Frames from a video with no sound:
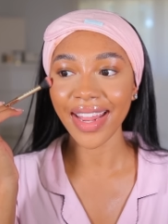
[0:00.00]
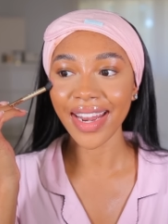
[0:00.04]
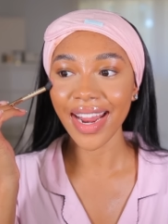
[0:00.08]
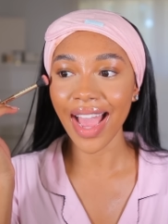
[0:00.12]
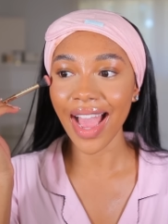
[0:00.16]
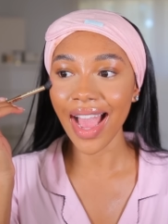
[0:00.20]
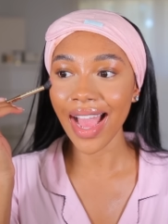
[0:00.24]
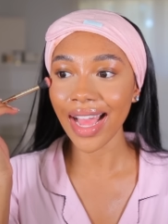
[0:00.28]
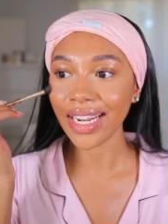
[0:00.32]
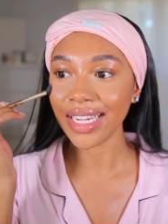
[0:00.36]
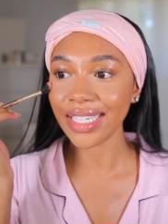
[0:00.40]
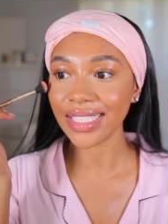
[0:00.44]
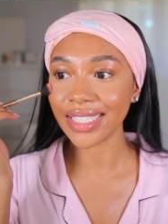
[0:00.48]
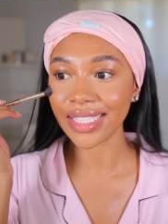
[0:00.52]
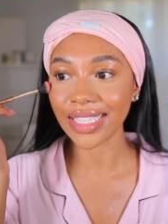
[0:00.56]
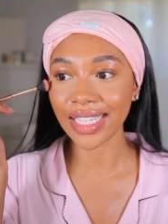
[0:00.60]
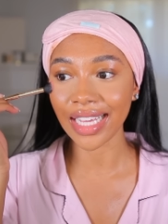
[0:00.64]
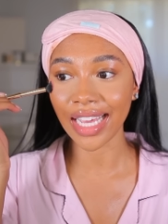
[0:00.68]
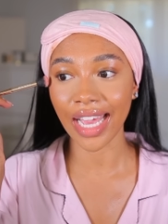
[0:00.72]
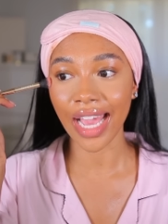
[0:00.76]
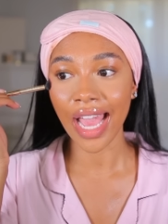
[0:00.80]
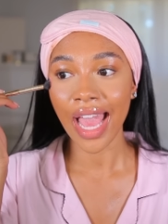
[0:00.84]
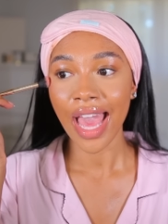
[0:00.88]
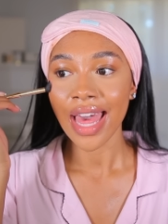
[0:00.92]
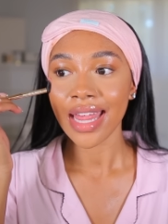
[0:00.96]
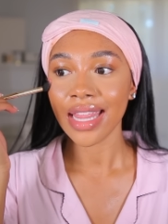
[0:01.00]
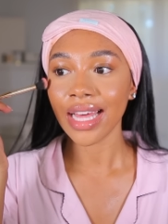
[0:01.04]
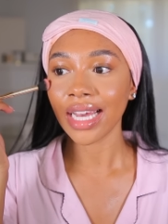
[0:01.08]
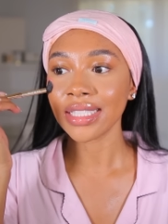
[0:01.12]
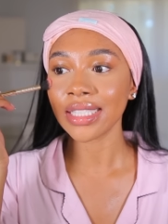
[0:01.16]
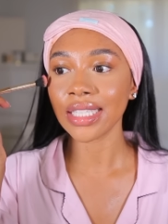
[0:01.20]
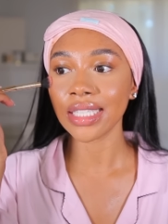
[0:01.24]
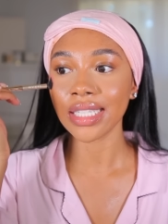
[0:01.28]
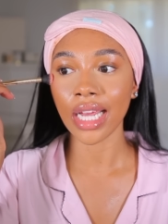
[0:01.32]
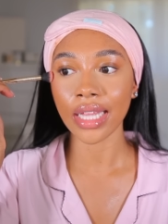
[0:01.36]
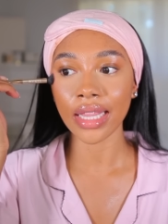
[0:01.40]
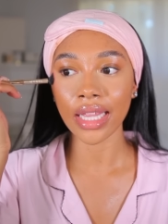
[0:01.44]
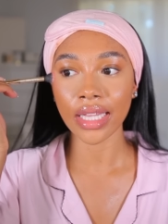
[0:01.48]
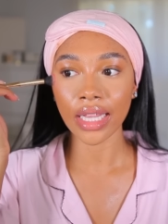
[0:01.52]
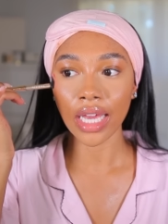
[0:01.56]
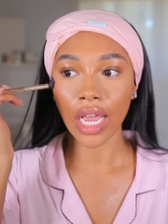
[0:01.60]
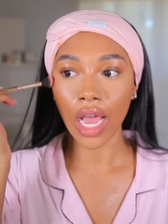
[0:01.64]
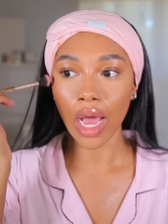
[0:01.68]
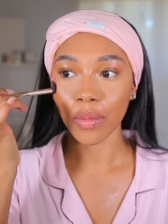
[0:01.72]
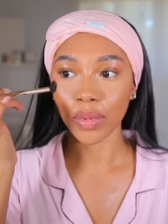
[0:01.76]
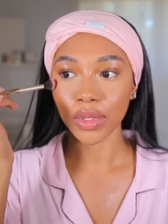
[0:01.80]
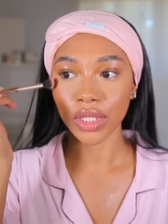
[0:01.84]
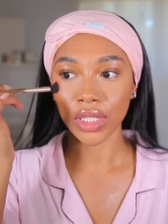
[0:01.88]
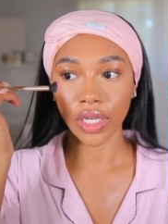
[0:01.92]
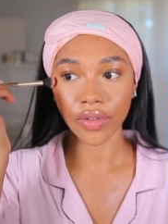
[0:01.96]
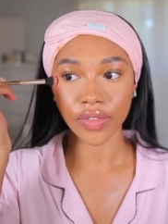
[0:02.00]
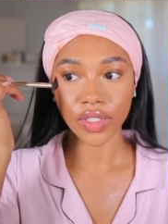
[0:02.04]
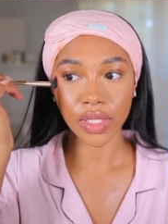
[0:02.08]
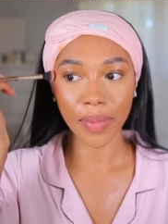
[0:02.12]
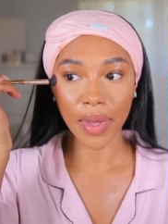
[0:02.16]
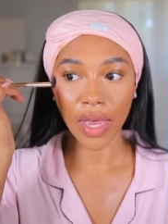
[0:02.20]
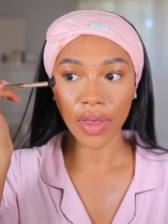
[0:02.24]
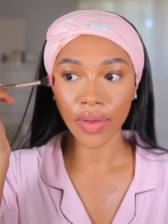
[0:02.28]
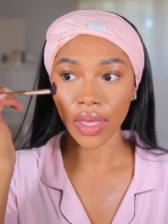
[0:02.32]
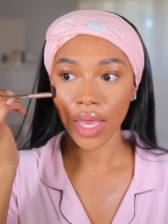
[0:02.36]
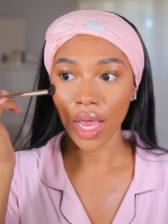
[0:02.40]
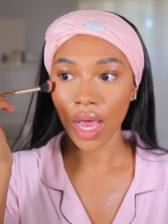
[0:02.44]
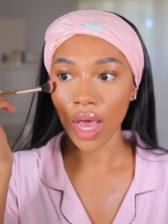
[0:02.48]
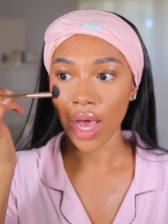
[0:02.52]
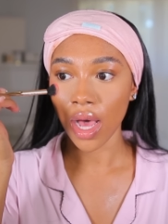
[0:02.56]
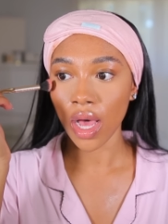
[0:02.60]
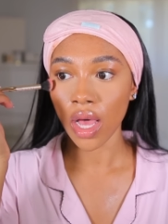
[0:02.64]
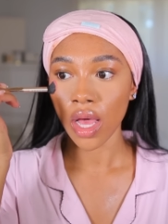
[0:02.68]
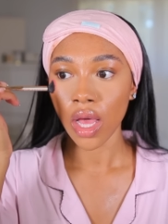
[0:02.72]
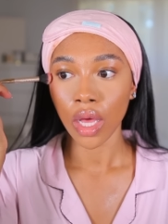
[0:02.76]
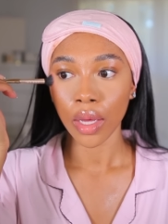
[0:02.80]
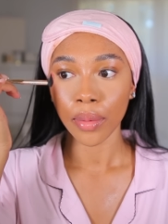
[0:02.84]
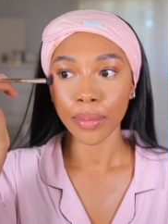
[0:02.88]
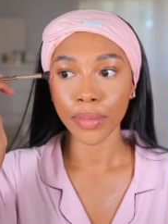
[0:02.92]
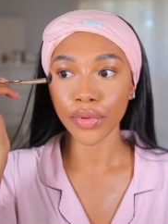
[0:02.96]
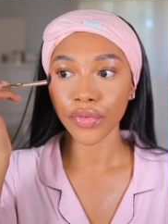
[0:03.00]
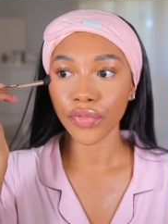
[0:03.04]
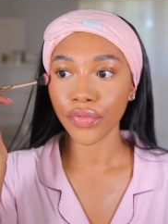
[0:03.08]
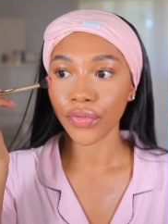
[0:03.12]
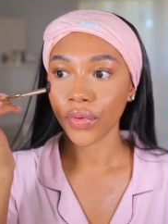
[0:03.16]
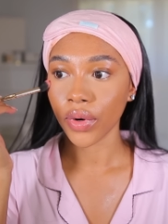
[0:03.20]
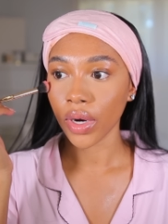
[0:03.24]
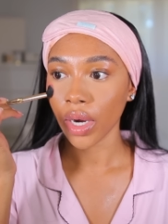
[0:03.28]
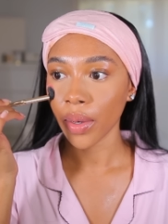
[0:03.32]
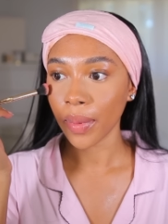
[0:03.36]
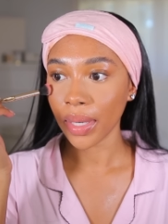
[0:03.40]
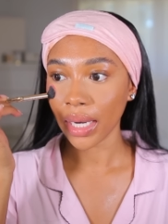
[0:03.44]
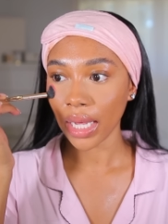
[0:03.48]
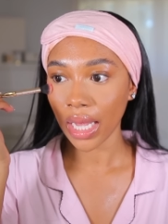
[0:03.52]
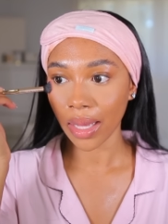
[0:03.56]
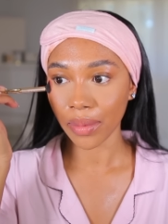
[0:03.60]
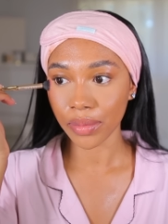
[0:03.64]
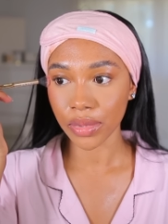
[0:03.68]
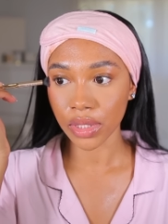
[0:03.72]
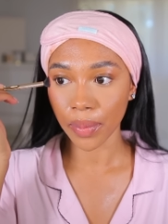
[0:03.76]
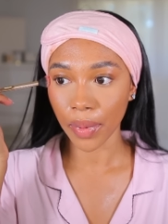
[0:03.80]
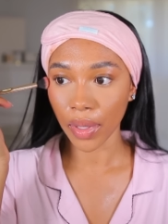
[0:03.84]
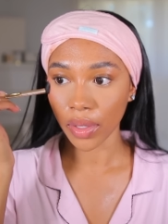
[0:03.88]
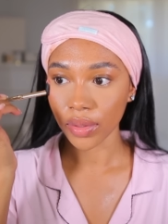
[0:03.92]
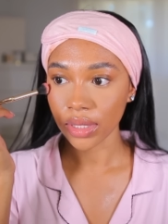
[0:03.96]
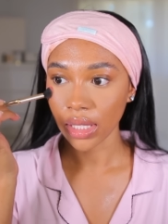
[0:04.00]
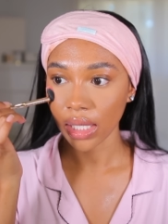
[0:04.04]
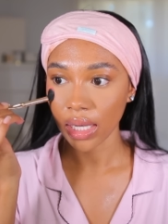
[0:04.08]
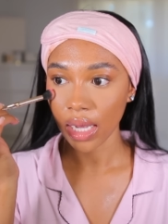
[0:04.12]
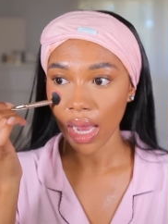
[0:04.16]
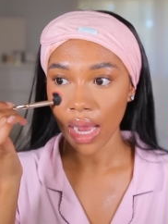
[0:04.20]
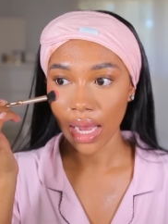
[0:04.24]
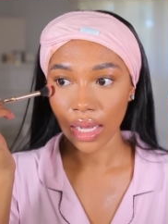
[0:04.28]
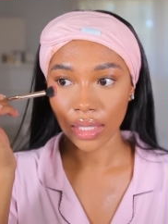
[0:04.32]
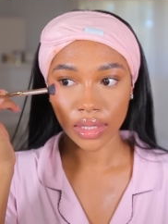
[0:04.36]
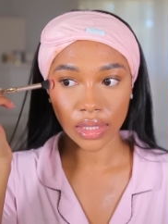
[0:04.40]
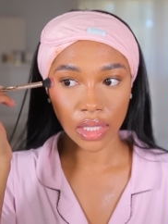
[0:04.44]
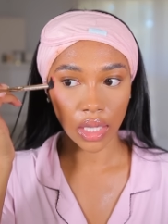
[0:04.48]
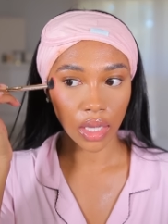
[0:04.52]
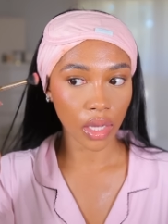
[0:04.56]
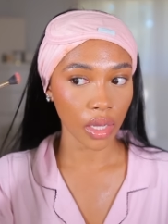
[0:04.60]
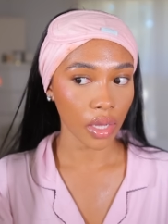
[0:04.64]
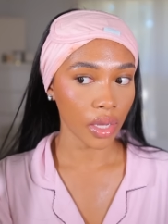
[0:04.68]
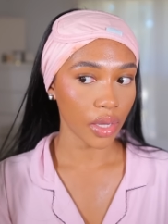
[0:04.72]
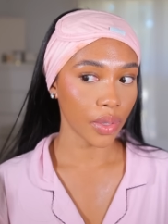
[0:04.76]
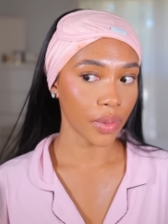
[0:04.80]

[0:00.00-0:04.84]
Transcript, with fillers: and honestly, that's another thing I was nervous about, y'all, before when it came to posting content.